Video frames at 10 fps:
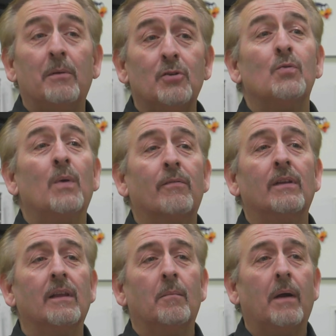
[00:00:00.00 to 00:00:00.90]
and chew every
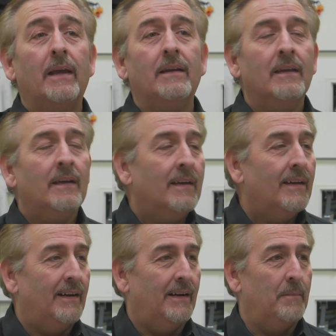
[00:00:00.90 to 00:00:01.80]
little bite.
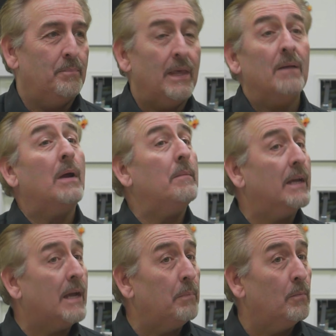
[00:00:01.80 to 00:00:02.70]
That'll buy me a
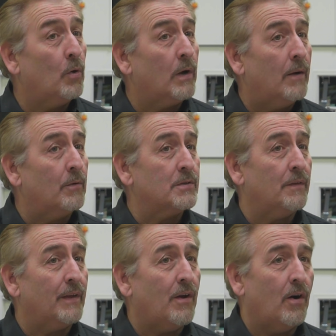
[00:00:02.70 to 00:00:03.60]
couple more hours
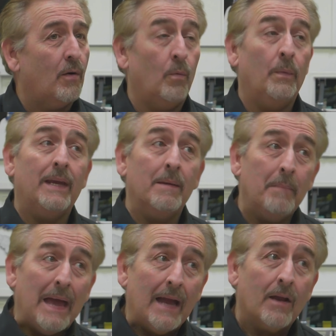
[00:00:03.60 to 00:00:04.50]
on the car. When we get
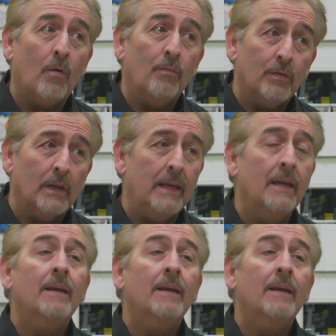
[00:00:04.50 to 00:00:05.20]
back, hopefully